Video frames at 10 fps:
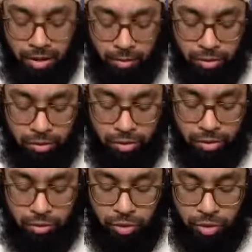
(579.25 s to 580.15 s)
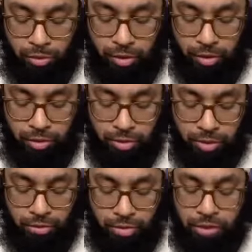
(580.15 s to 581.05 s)
Our purpose is to worship Allah
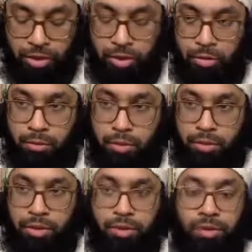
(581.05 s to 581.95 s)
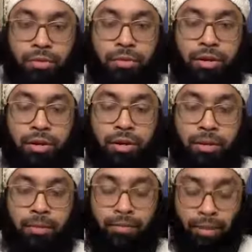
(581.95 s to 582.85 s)
subhanahu wa ta'ala. Our purpose is to do the dhikr
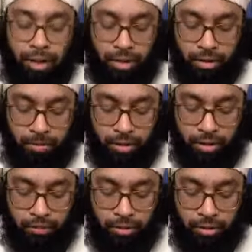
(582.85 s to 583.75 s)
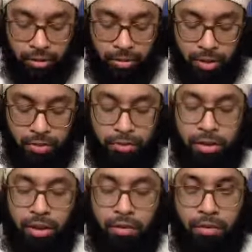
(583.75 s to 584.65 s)
and ibadah of Allah subhanahu
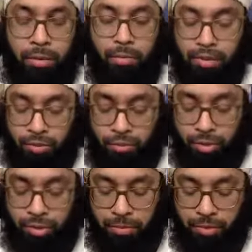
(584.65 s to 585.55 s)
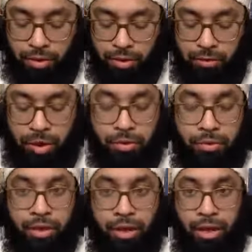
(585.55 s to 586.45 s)
wa ta'ala, remembrance and worship of Allah subhanahu
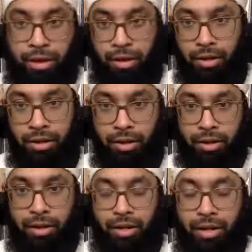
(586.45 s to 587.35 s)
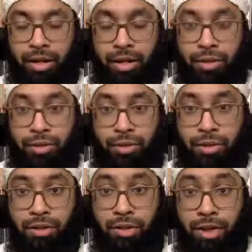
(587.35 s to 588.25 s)
wa ta'ala, right? And get the
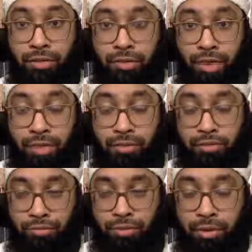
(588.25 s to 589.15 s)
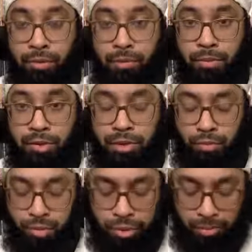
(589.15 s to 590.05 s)
result of that remembrance and
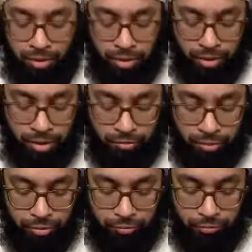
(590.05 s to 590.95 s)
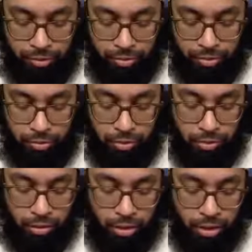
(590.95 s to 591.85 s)
worship in the hereafter. So
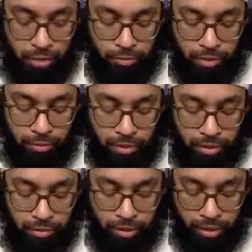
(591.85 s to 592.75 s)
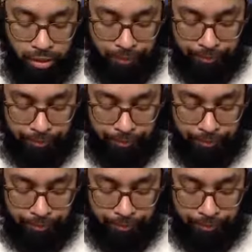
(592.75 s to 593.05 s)
Surah Taghabun speaks about that.